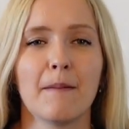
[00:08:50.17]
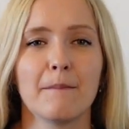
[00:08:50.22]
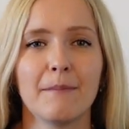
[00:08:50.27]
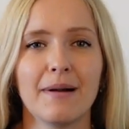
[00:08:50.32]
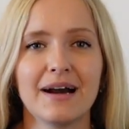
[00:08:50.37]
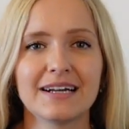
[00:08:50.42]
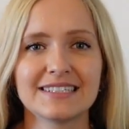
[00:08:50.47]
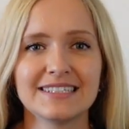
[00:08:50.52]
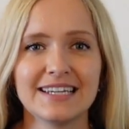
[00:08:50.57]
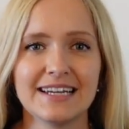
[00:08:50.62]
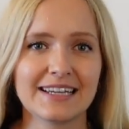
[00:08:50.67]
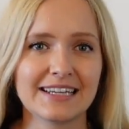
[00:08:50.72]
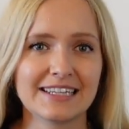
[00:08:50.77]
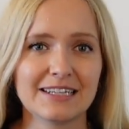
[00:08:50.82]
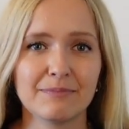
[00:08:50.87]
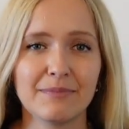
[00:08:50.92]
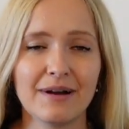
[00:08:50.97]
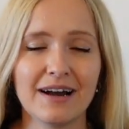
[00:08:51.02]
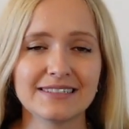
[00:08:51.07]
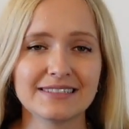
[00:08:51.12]
but taking a
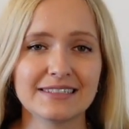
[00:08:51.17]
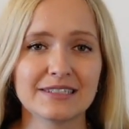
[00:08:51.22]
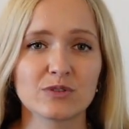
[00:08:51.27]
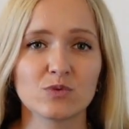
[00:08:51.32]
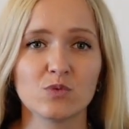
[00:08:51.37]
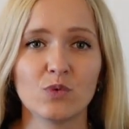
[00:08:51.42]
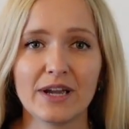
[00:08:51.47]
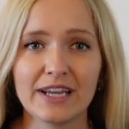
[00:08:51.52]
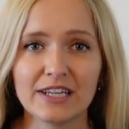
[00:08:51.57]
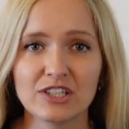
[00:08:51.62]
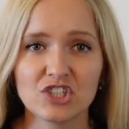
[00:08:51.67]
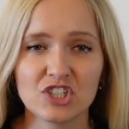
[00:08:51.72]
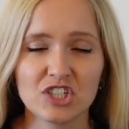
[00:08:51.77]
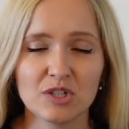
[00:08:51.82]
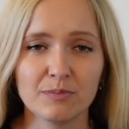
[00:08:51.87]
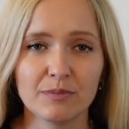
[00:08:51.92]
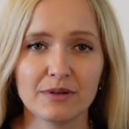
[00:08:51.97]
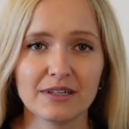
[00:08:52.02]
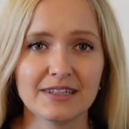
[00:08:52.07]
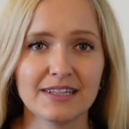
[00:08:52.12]
bus is way
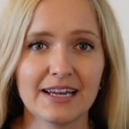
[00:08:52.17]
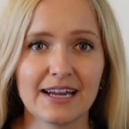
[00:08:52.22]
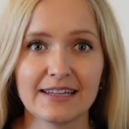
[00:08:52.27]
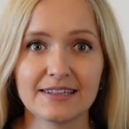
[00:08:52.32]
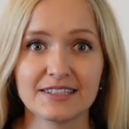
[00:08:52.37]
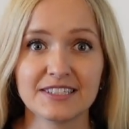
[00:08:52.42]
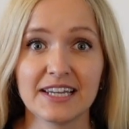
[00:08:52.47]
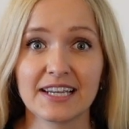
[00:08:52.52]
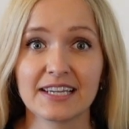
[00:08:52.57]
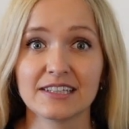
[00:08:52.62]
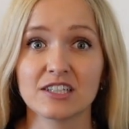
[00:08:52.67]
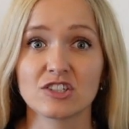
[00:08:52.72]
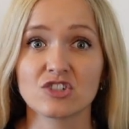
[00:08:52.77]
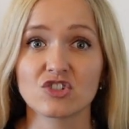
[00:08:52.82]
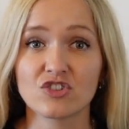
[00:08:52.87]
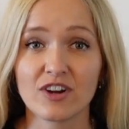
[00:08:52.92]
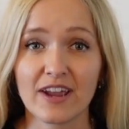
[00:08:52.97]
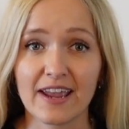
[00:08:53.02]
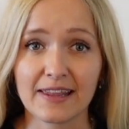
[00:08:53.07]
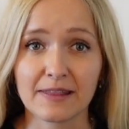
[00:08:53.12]
cheaper than taking a
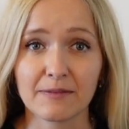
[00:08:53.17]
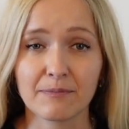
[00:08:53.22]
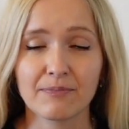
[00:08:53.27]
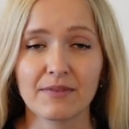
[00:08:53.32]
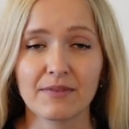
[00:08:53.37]
train.